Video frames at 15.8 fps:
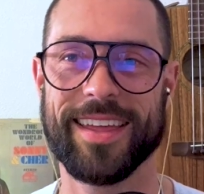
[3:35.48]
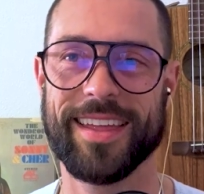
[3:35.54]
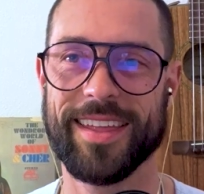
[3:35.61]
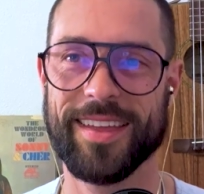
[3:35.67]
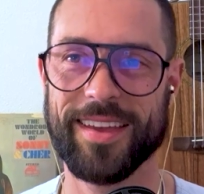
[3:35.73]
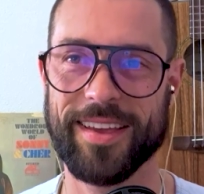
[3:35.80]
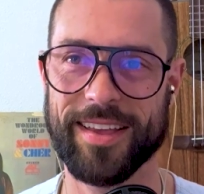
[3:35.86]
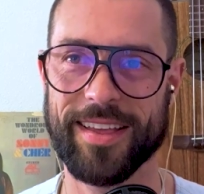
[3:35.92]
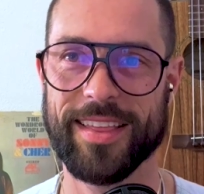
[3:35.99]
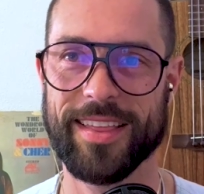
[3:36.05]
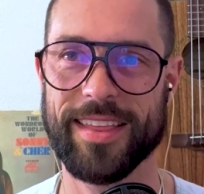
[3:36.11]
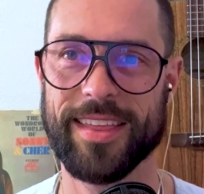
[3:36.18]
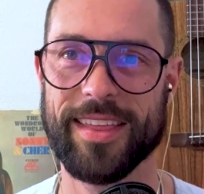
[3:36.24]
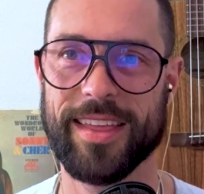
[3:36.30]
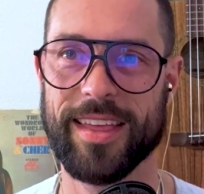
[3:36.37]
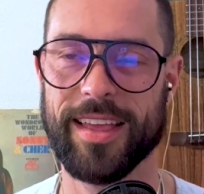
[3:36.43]

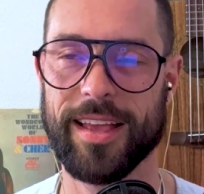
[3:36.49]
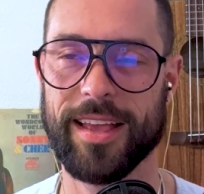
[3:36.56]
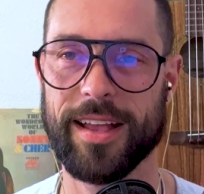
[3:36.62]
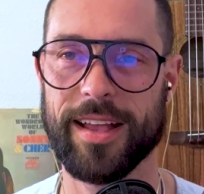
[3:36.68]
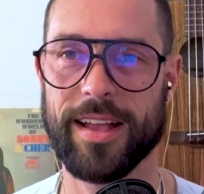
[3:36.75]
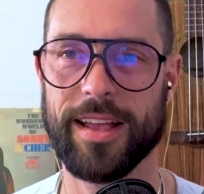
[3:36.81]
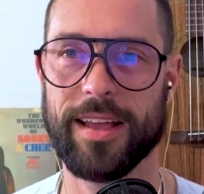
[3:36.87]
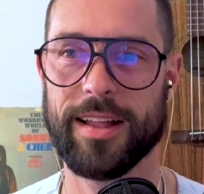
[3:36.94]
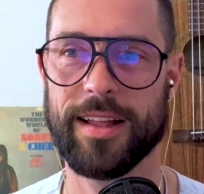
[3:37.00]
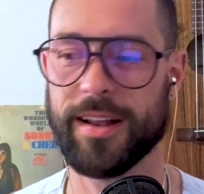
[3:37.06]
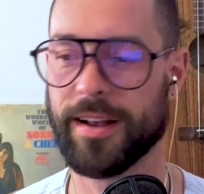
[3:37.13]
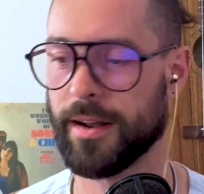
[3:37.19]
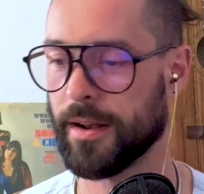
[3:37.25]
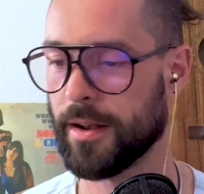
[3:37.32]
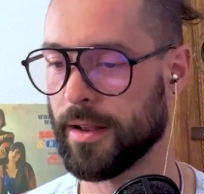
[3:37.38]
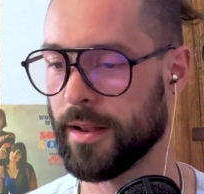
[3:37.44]

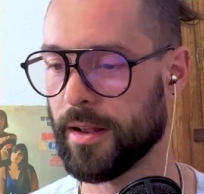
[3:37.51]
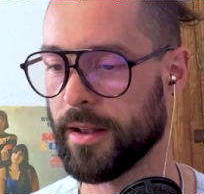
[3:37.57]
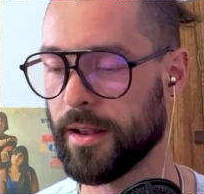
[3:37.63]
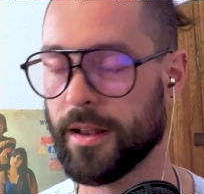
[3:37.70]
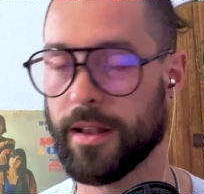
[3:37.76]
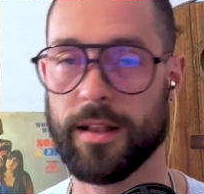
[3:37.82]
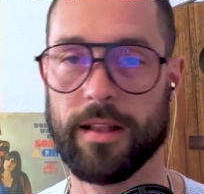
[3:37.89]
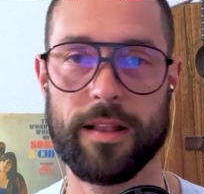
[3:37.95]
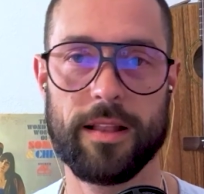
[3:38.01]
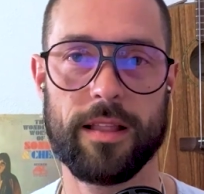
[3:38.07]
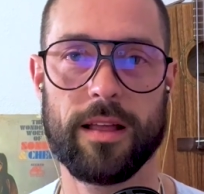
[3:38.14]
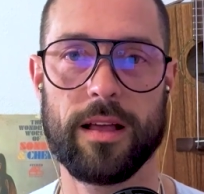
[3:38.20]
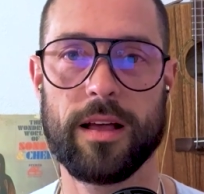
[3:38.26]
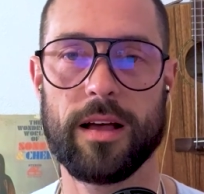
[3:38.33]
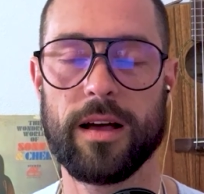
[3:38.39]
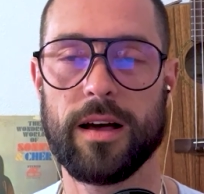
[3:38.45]

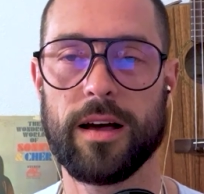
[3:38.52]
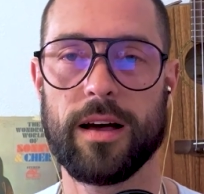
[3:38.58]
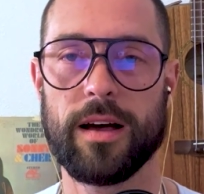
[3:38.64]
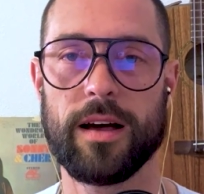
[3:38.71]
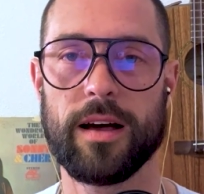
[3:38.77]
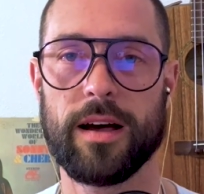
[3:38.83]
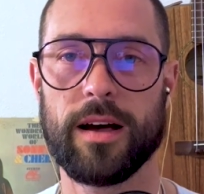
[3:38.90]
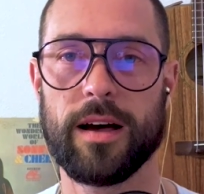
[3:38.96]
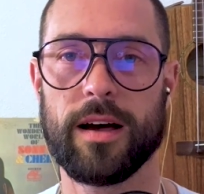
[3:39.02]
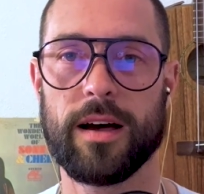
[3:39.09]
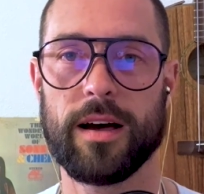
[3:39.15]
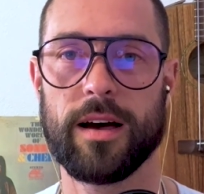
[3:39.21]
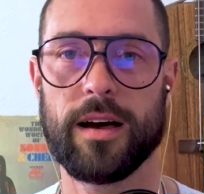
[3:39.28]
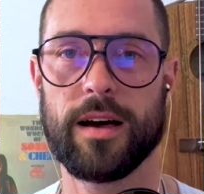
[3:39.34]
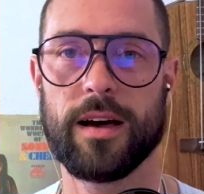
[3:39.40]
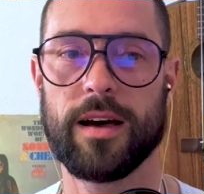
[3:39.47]

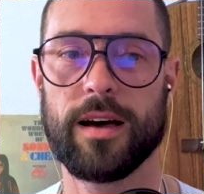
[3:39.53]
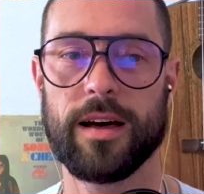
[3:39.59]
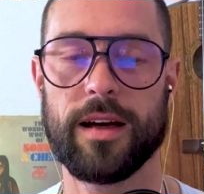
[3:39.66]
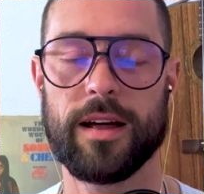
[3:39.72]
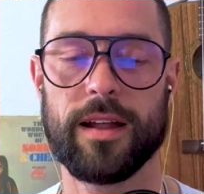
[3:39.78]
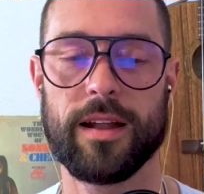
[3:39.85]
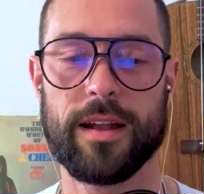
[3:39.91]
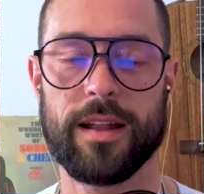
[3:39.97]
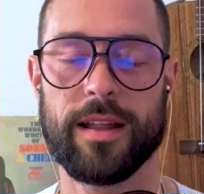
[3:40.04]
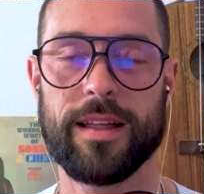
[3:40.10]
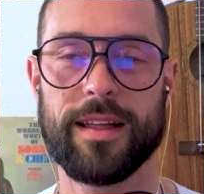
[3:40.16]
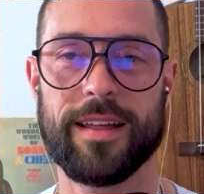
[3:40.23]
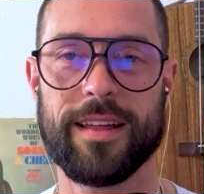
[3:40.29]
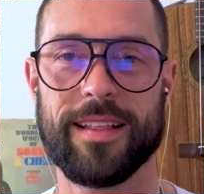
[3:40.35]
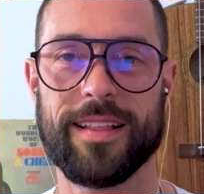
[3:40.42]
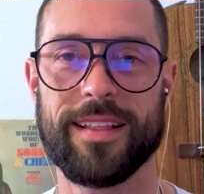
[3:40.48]

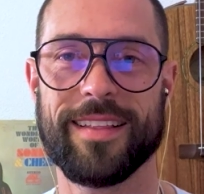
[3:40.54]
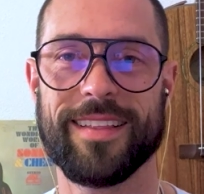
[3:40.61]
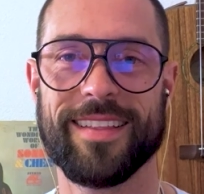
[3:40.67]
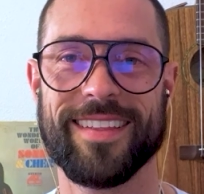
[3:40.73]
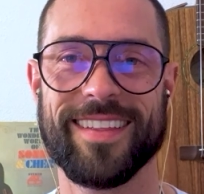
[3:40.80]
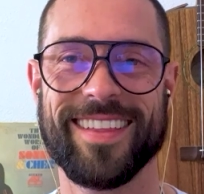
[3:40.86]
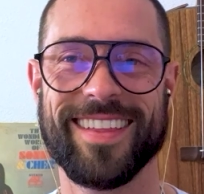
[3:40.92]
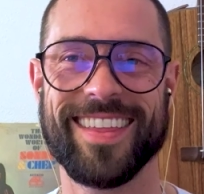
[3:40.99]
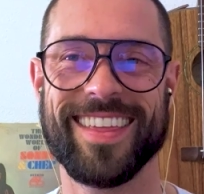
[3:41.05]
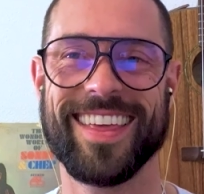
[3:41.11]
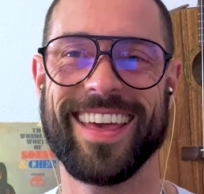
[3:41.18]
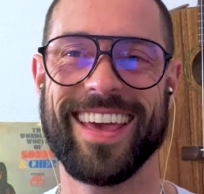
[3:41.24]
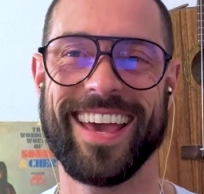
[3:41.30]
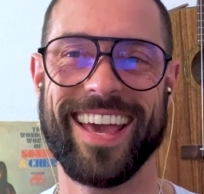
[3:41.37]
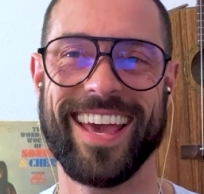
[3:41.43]
No words are spoken by the person on screen.